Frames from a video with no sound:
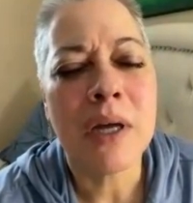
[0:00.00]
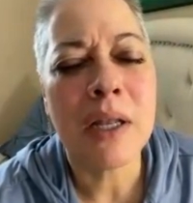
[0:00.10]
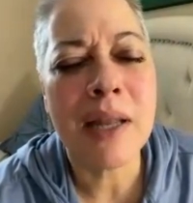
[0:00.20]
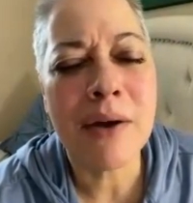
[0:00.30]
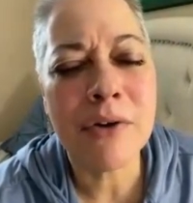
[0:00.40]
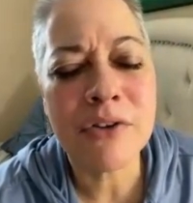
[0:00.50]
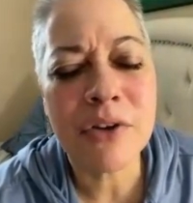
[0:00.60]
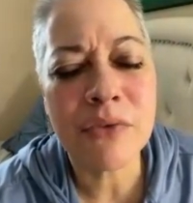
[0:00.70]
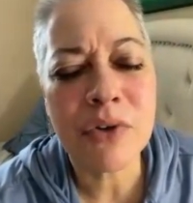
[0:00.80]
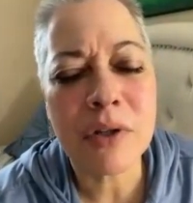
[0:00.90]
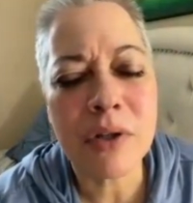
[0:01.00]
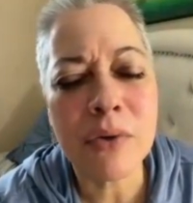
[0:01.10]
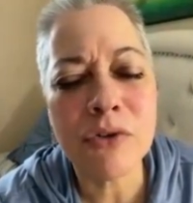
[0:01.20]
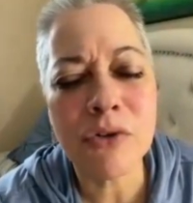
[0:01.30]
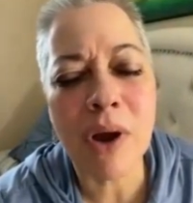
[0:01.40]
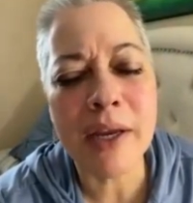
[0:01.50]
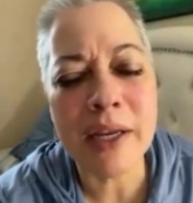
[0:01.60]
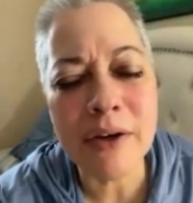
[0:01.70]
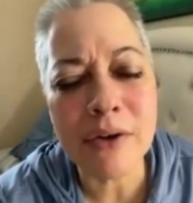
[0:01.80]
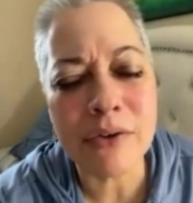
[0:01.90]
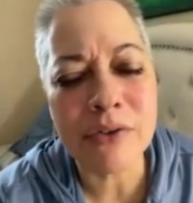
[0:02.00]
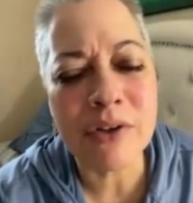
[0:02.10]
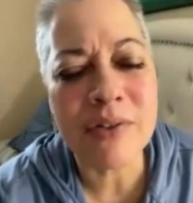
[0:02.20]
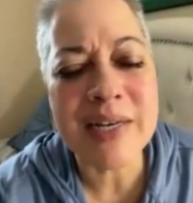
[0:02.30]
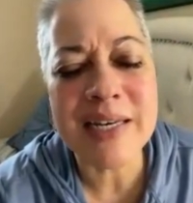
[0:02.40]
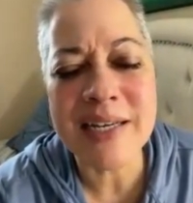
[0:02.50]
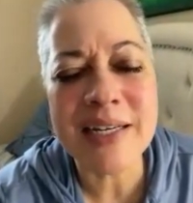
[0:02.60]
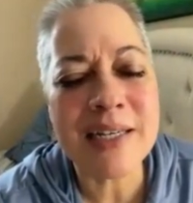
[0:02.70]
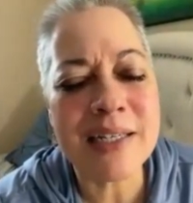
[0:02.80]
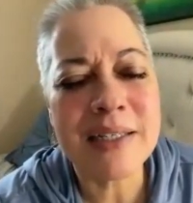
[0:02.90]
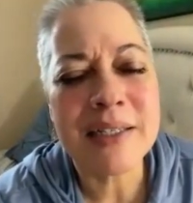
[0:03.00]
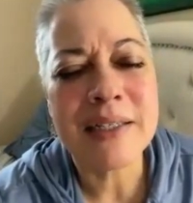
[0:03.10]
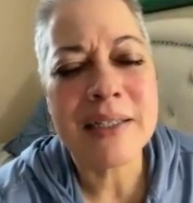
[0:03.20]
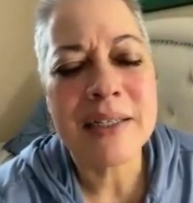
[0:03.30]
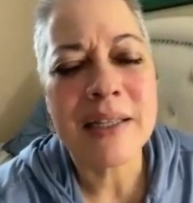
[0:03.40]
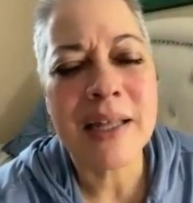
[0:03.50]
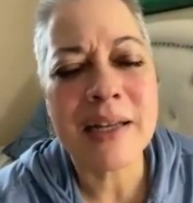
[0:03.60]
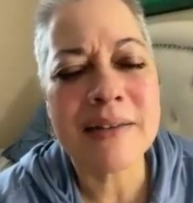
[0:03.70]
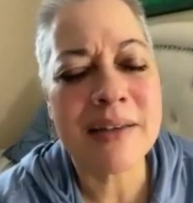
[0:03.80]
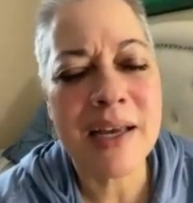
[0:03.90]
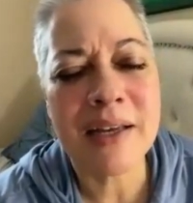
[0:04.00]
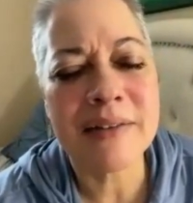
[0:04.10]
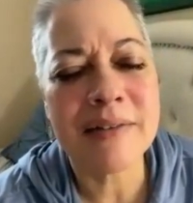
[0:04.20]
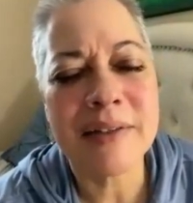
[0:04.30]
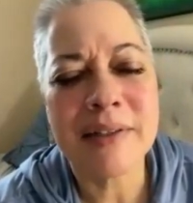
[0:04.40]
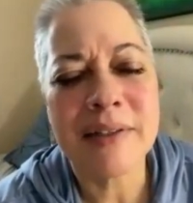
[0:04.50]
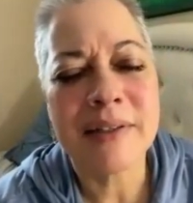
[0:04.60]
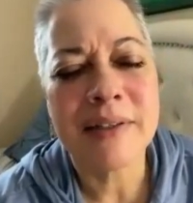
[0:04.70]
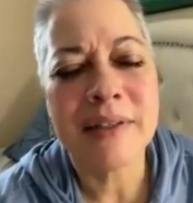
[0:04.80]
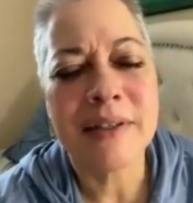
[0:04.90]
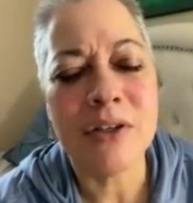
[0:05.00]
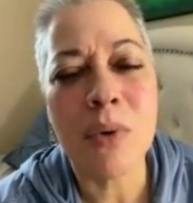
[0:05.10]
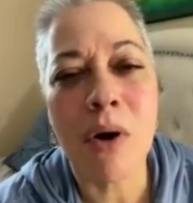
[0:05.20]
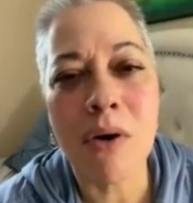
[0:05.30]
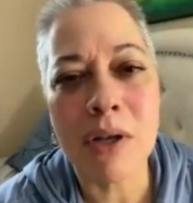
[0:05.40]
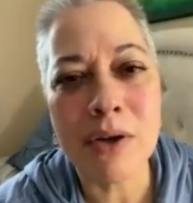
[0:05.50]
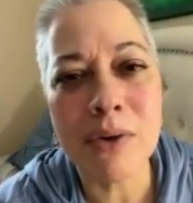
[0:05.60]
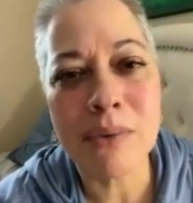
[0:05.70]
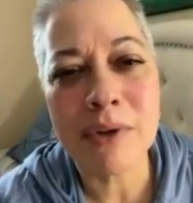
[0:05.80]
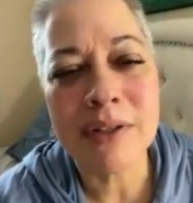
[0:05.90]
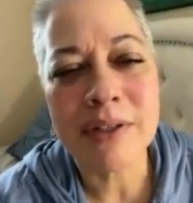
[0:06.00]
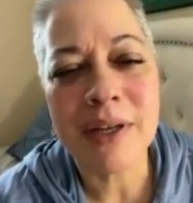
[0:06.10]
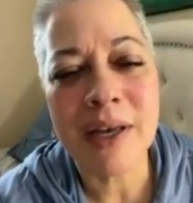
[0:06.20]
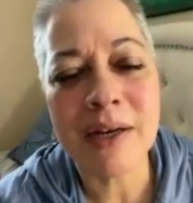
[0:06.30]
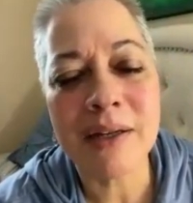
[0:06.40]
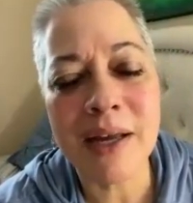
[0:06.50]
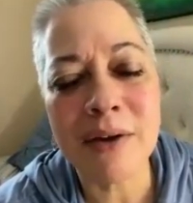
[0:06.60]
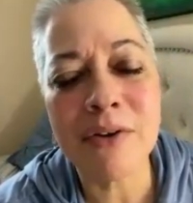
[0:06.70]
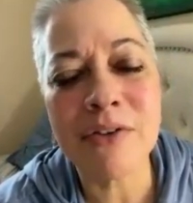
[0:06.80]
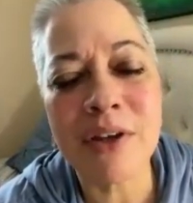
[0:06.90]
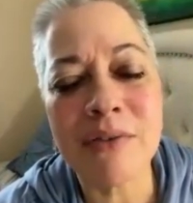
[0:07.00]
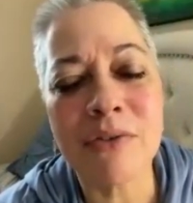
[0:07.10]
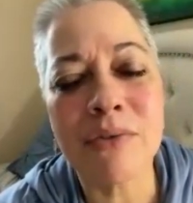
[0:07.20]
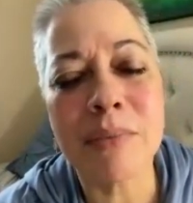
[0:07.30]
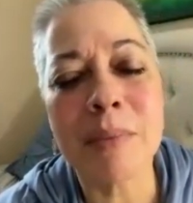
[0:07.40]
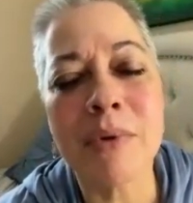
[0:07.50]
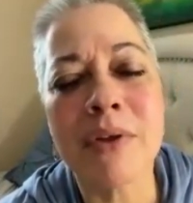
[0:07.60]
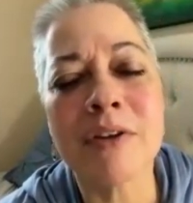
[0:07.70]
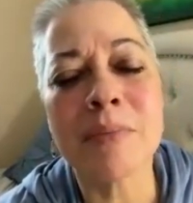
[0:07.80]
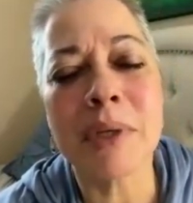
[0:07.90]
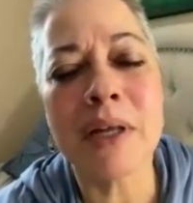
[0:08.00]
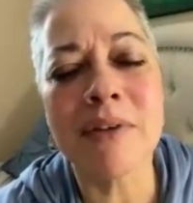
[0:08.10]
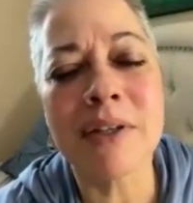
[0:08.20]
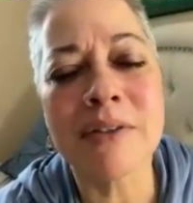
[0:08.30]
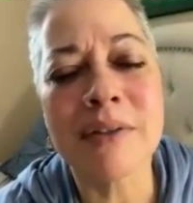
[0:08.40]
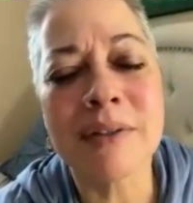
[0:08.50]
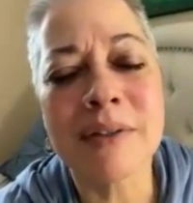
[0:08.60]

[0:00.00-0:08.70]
Allow yourself to close your ears to the din that says you are alone. And allow yourself to remember this, beloveds.